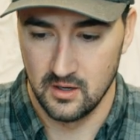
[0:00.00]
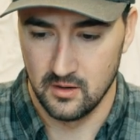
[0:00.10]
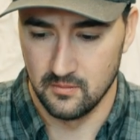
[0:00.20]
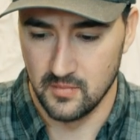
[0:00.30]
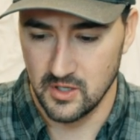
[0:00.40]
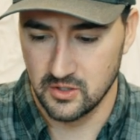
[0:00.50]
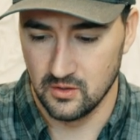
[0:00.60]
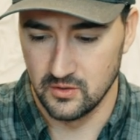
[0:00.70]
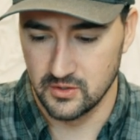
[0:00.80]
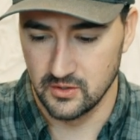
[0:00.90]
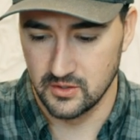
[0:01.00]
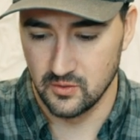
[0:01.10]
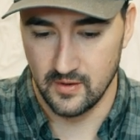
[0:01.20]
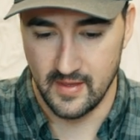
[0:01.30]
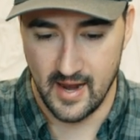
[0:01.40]
much closer
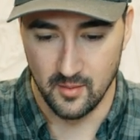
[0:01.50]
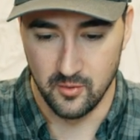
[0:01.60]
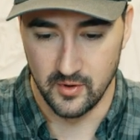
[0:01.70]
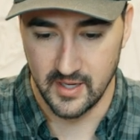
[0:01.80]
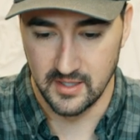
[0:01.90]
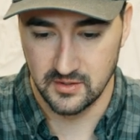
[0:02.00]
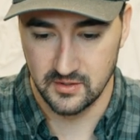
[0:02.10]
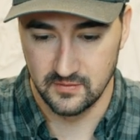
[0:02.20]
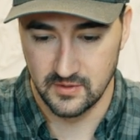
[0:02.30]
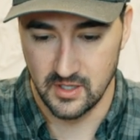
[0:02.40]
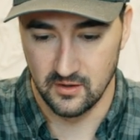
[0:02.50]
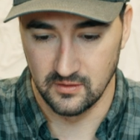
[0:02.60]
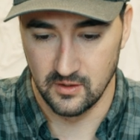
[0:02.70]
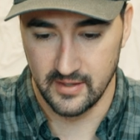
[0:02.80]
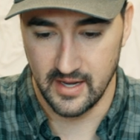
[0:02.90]
to where the airport is. So
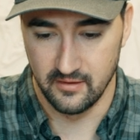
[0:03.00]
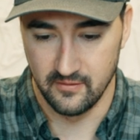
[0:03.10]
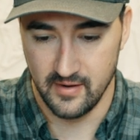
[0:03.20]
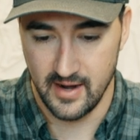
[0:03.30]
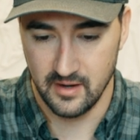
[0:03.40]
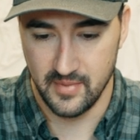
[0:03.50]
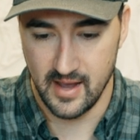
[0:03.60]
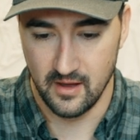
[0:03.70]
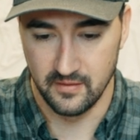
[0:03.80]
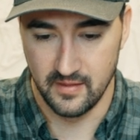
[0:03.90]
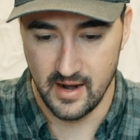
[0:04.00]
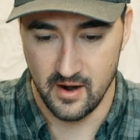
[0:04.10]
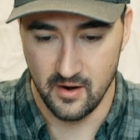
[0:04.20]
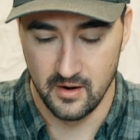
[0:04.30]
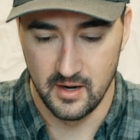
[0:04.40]
located right about
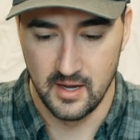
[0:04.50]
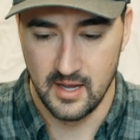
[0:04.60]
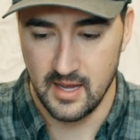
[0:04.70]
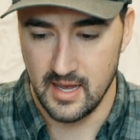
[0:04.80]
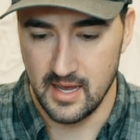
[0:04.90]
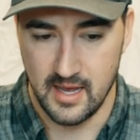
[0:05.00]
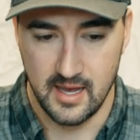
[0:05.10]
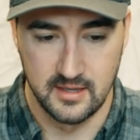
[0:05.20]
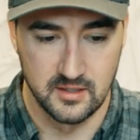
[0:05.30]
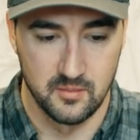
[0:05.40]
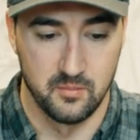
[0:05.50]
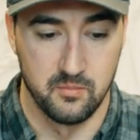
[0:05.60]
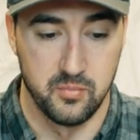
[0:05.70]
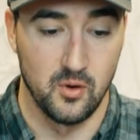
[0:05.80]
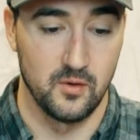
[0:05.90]
there. And
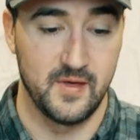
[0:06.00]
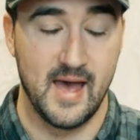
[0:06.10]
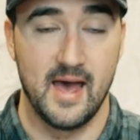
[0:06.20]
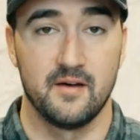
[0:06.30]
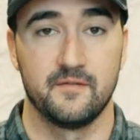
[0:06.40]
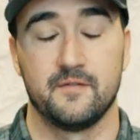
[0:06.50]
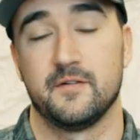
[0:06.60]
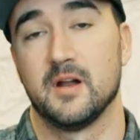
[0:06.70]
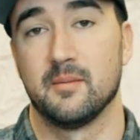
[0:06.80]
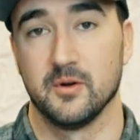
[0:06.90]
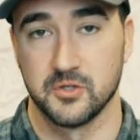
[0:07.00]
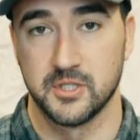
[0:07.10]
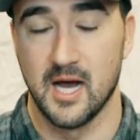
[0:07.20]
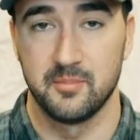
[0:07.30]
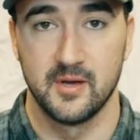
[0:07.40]
both have phenomenal
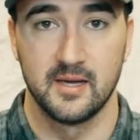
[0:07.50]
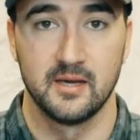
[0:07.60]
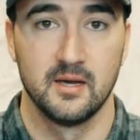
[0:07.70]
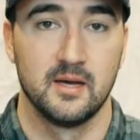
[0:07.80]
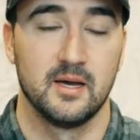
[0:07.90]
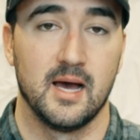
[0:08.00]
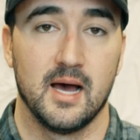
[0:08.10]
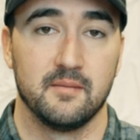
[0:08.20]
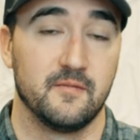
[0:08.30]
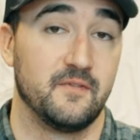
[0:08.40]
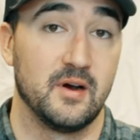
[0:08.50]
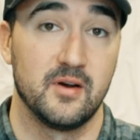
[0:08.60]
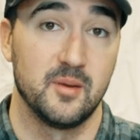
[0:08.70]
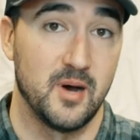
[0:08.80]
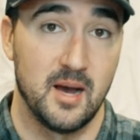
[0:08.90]
shopping,
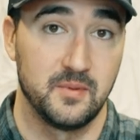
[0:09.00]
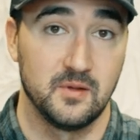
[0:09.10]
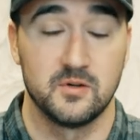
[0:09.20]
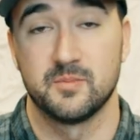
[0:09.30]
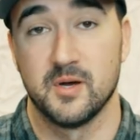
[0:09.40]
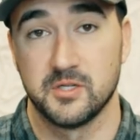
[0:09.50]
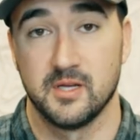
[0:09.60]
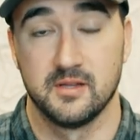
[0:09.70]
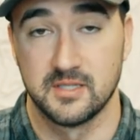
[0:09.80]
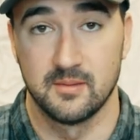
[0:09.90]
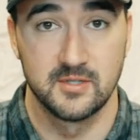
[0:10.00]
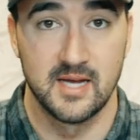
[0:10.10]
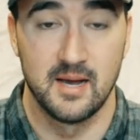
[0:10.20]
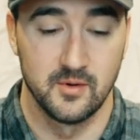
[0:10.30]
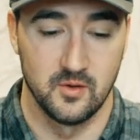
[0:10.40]
very popular, especially in the
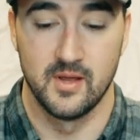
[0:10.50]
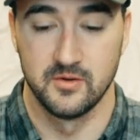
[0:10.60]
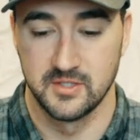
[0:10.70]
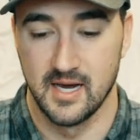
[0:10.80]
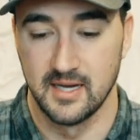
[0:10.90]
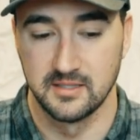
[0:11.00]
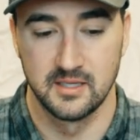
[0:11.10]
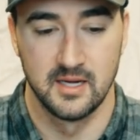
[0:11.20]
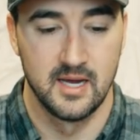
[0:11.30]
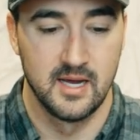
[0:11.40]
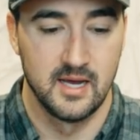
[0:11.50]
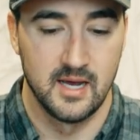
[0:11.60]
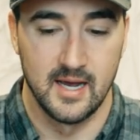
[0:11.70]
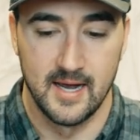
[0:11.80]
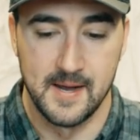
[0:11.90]
summertime when the weather's nice,
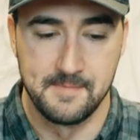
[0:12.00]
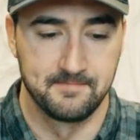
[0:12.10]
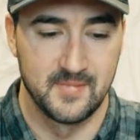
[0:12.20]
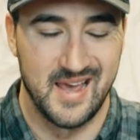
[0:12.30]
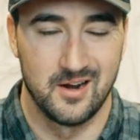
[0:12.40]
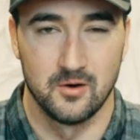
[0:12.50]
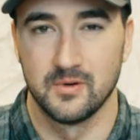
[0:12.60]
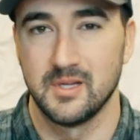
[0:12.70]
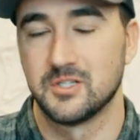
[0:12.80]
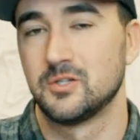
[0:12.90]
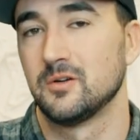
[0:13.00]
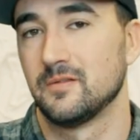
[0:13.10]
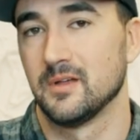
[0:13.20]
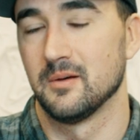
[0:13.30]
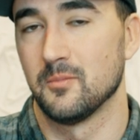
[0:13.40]
and are really 2
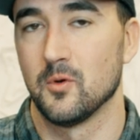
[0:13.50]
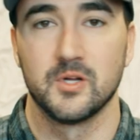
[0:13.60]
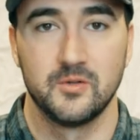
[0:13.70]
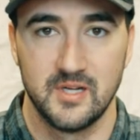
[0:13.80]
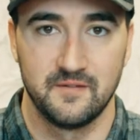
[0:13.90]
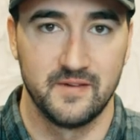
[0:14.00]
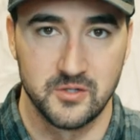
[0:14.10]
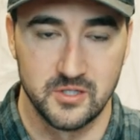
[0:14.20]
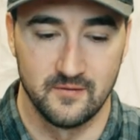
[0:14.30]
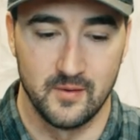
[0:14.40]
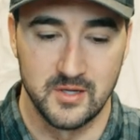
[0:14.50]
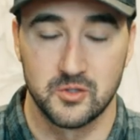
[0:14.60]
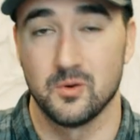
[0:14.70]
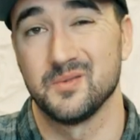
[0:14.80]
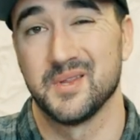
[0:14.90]
of the more unique features of West
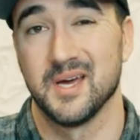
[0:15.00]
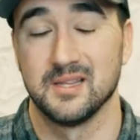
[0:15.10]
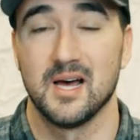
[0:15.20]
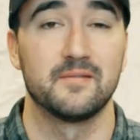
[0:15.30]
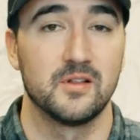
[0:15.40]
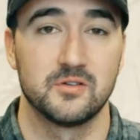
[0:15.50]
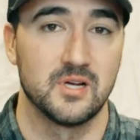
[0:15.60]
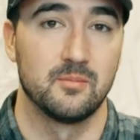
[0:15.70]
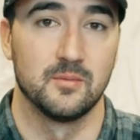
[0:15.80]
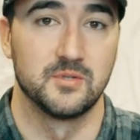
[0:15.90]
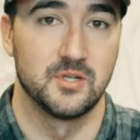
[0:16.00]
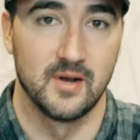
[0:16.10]
Jordan that a lot of other suburbs don't